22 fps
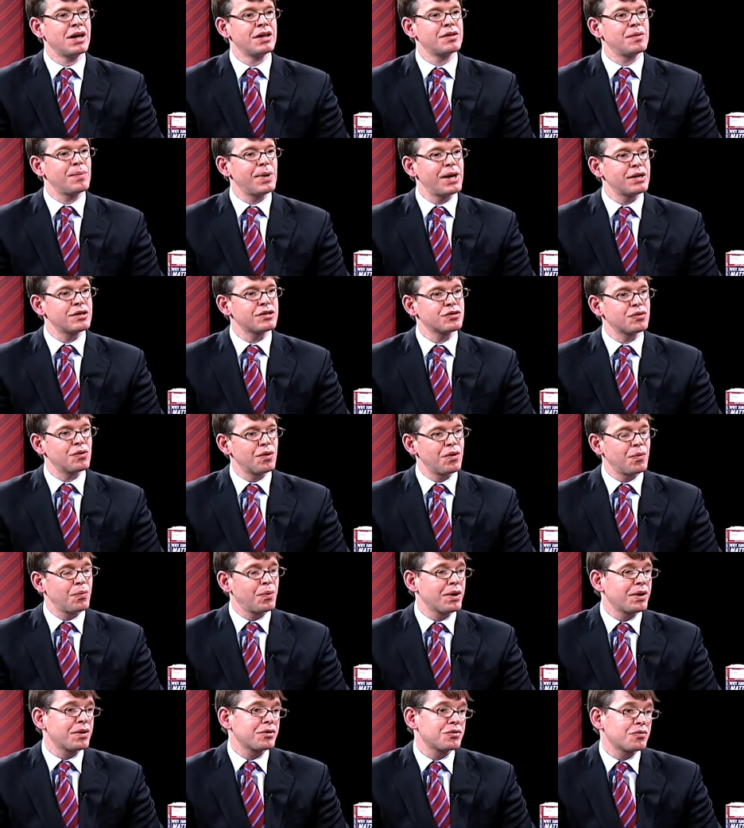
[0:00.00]
to make sure that
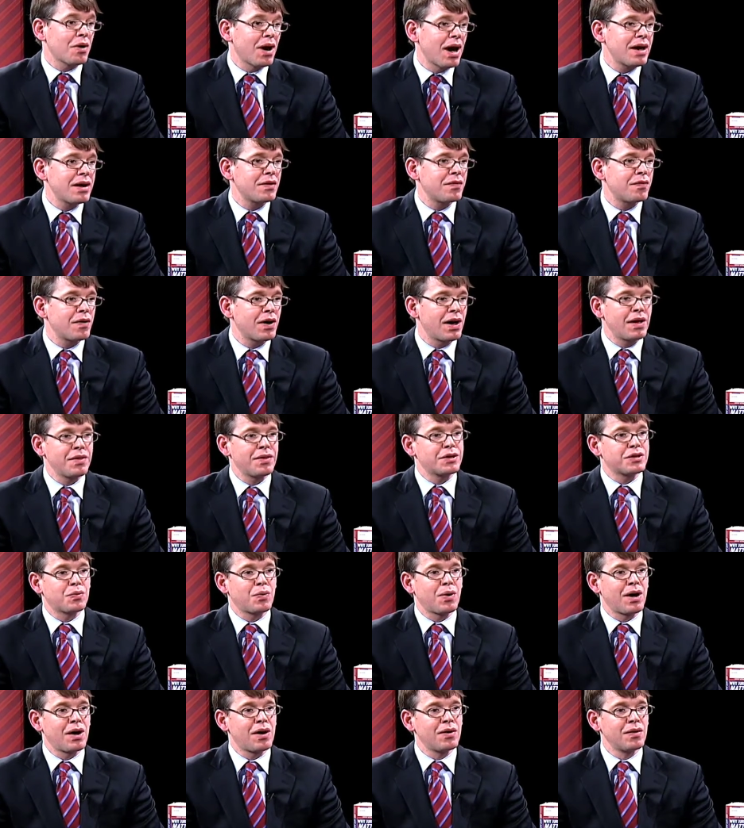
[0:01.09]
we can try to find the
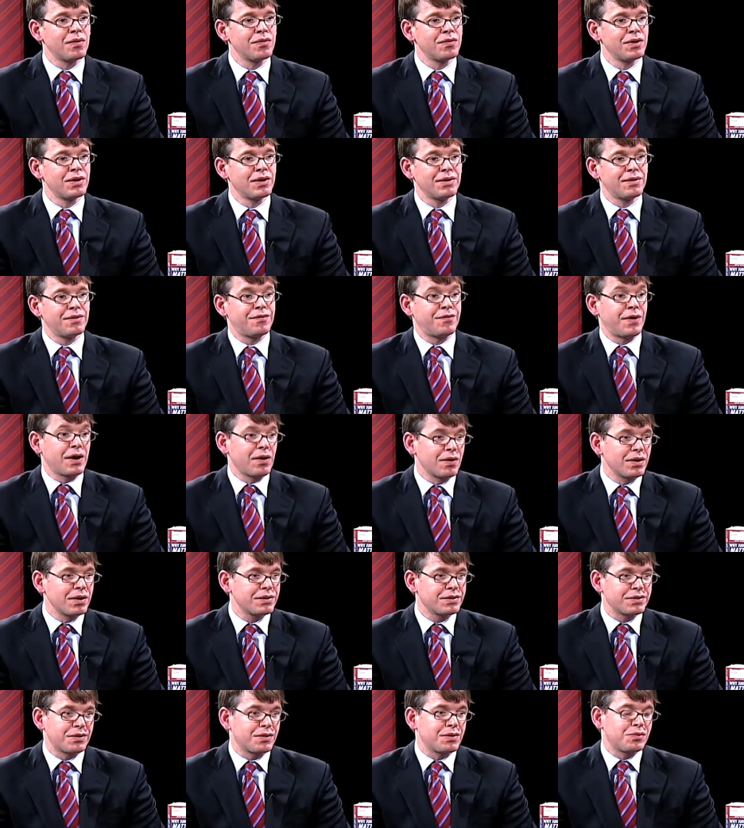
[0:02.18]
12
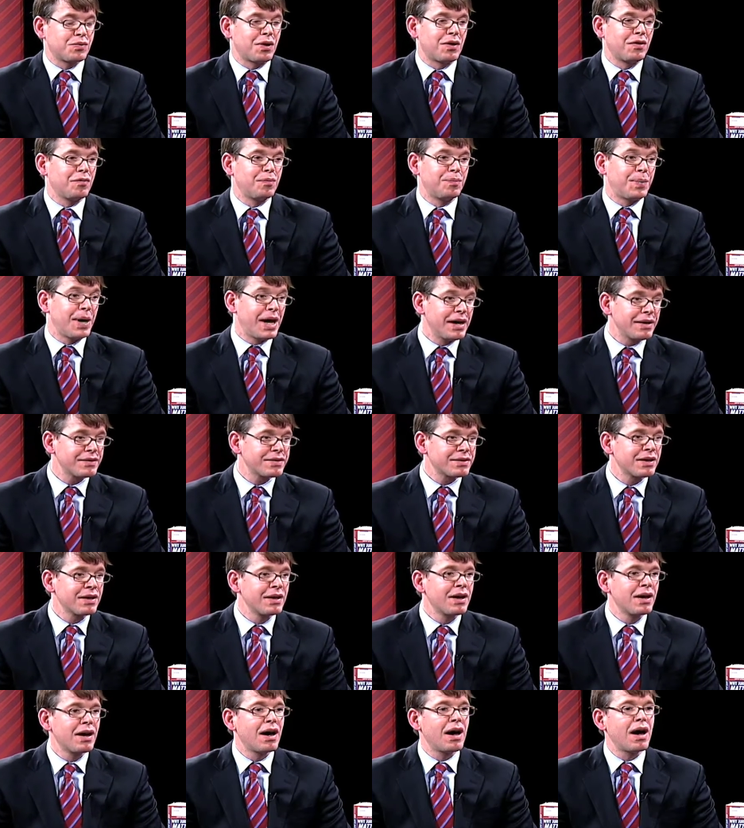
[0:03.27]
fairest, or the 12 best,
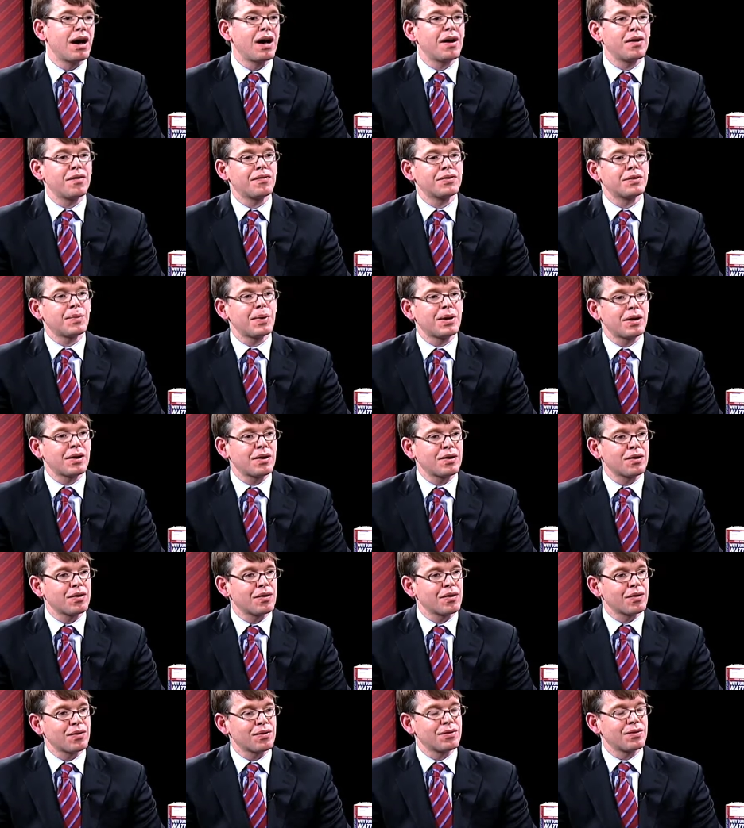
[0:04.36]
depending on
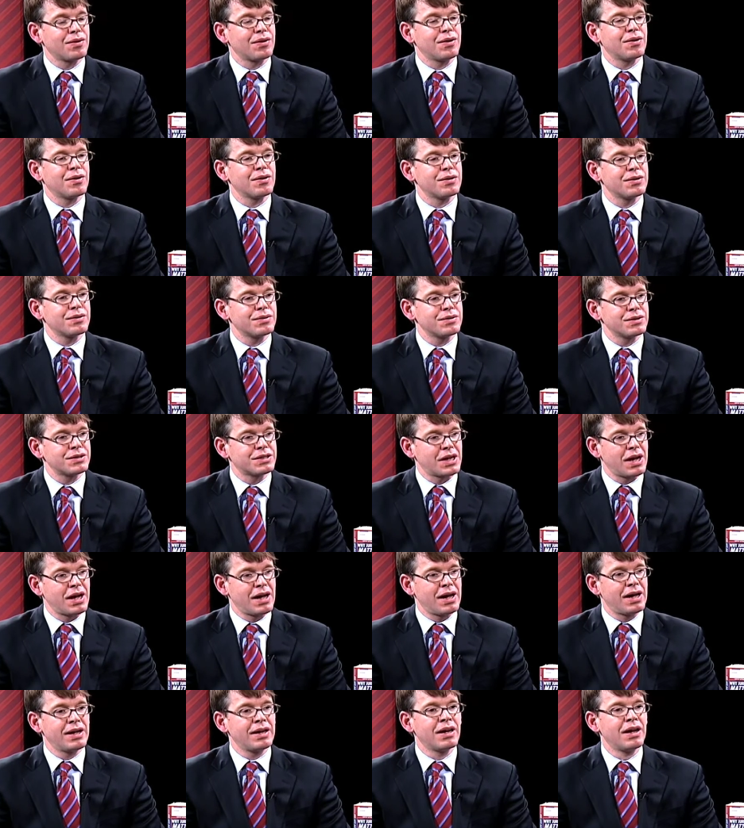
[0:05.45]
your
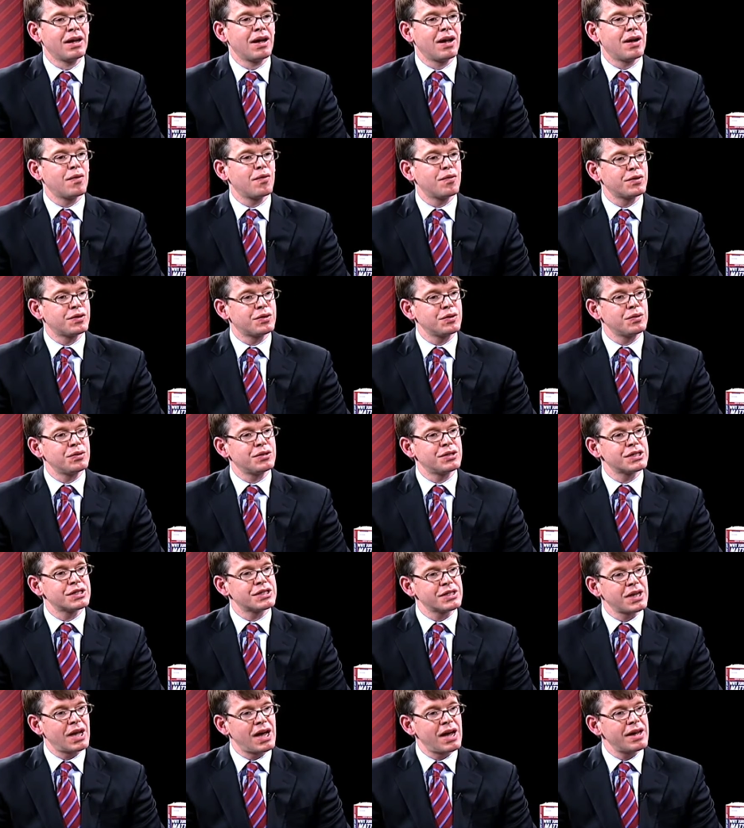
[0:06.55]
side, to
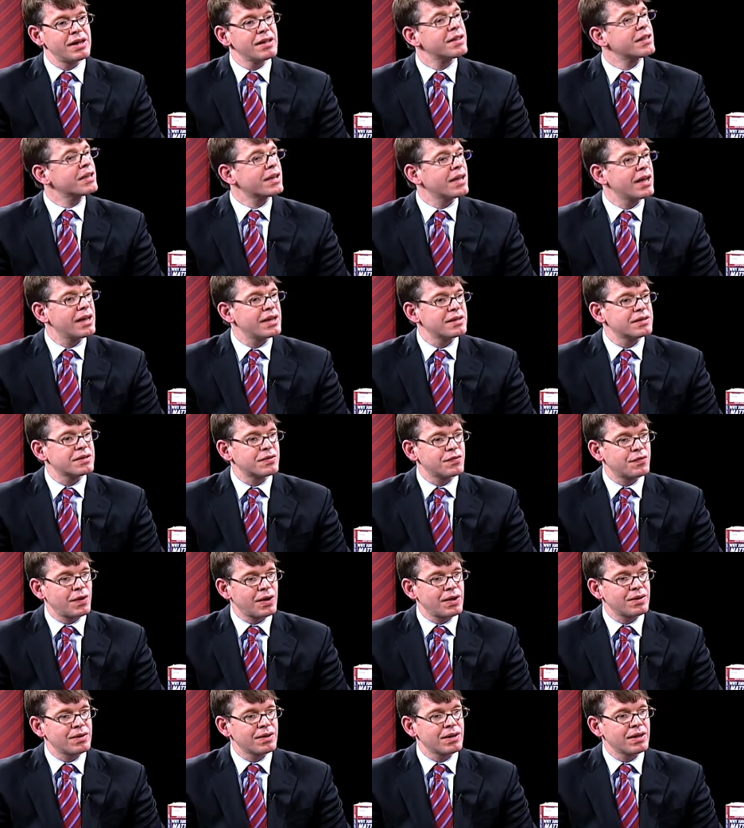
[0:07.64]
decide the case
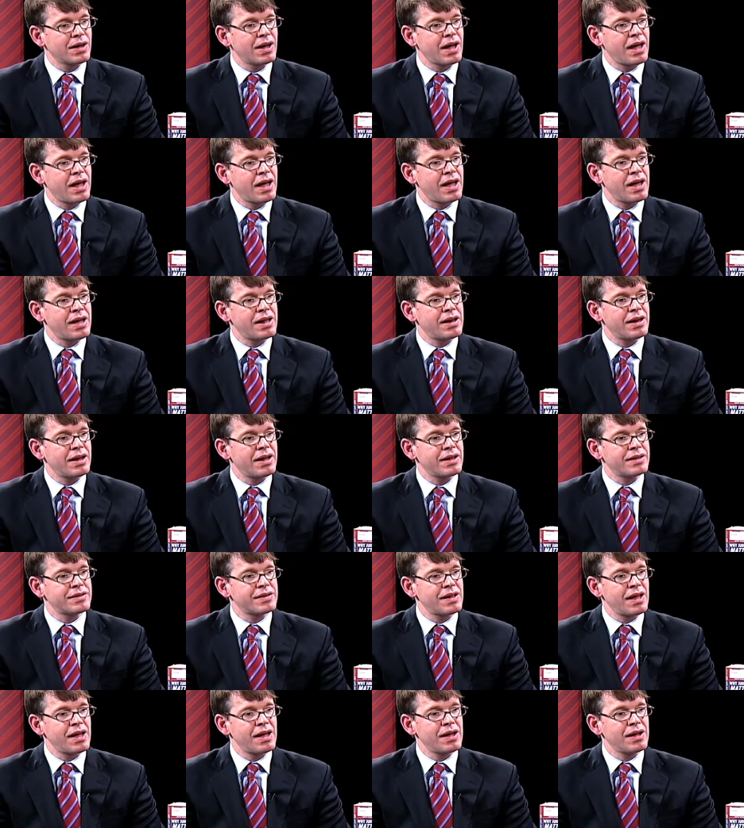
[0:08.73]
fairly. And
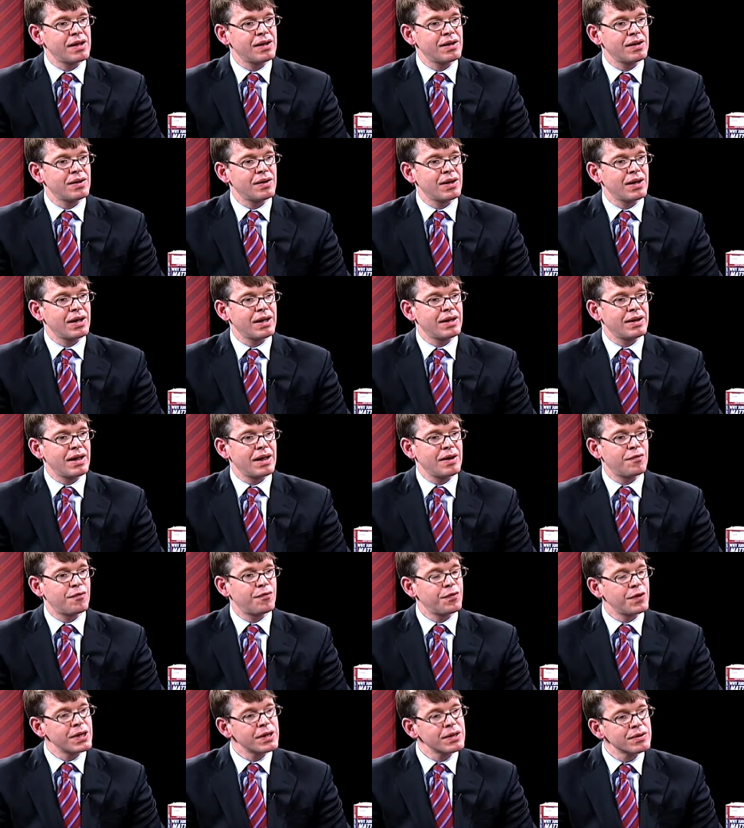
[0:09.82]
it
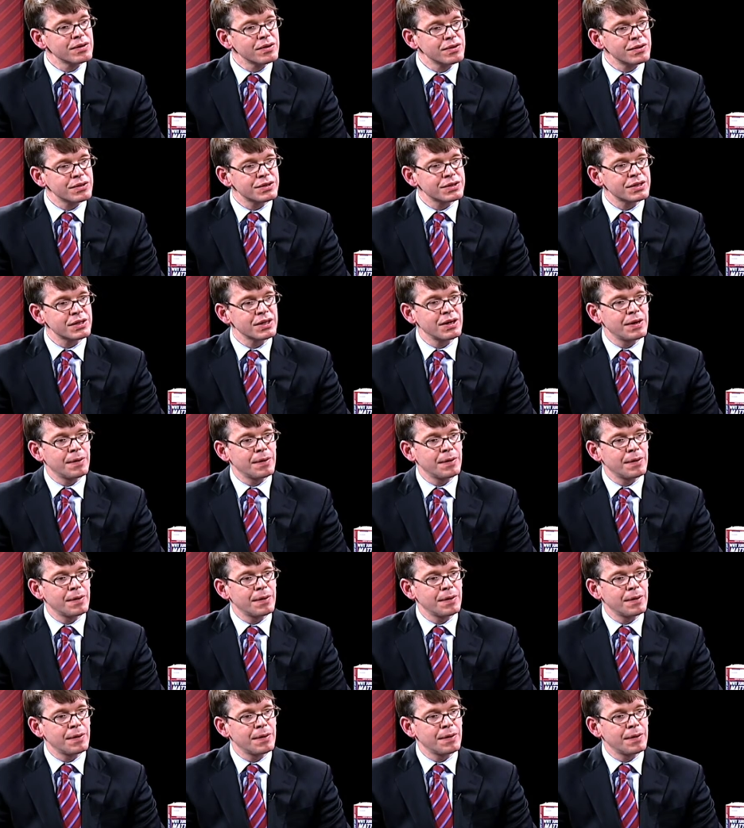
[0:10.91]
feels